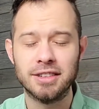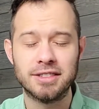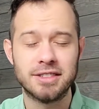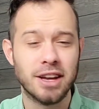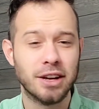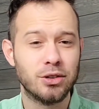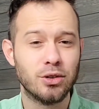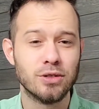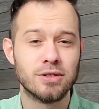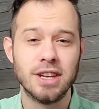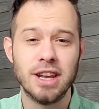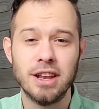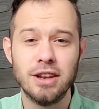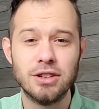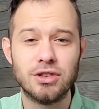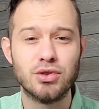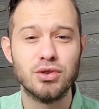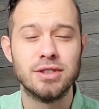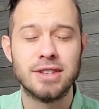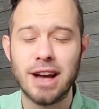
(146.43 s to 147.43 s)
sectors and
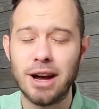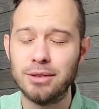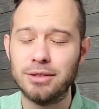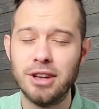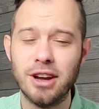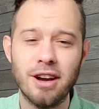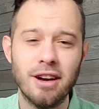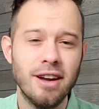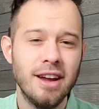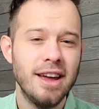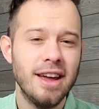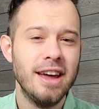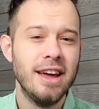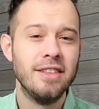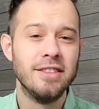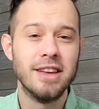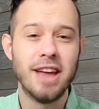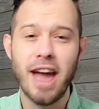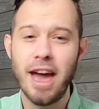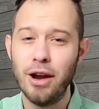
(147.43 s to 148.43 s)
industries out there
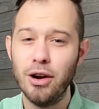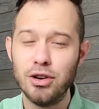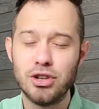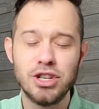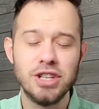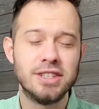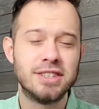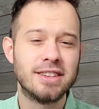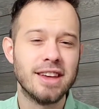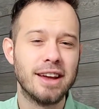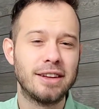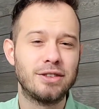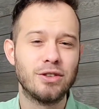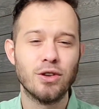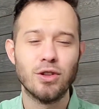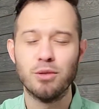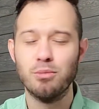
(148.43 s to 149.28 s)
the energy sector,